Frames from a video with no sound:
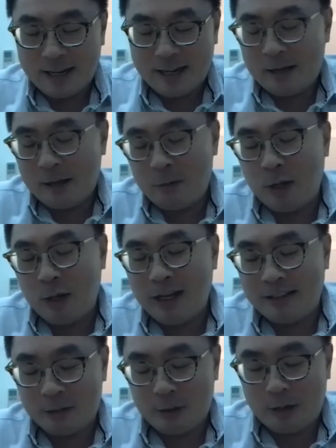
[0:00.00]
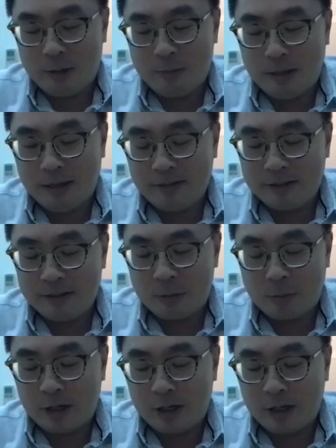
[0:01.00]
And what I think Jeremy meant is this
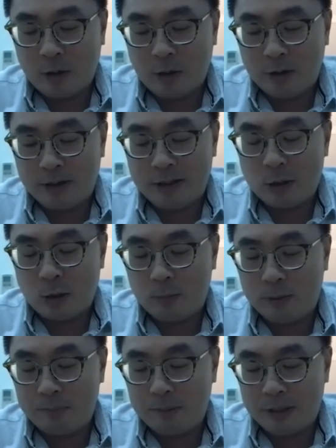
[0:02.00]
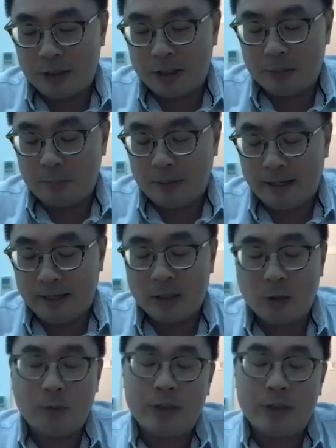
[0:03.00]
product called installment purchase plans,